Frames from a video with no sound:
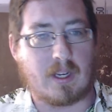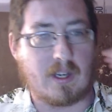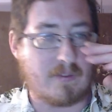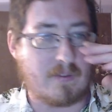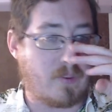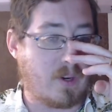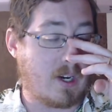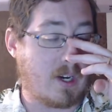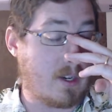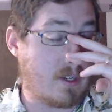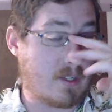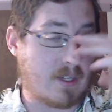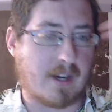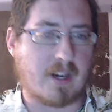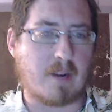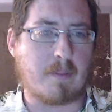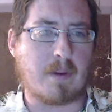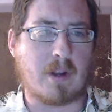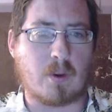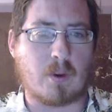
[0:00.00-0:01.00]
If we are to talk
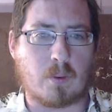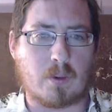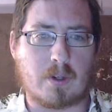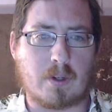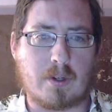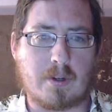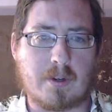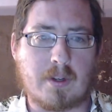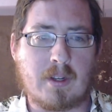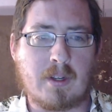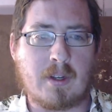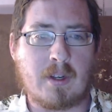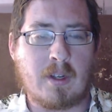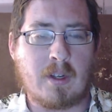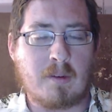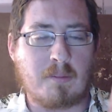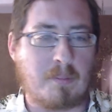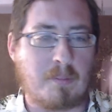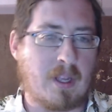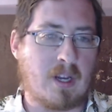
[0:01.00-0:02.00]
about a world
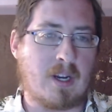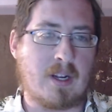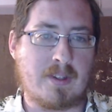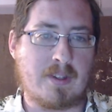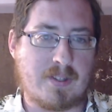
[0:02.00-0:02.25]
beyond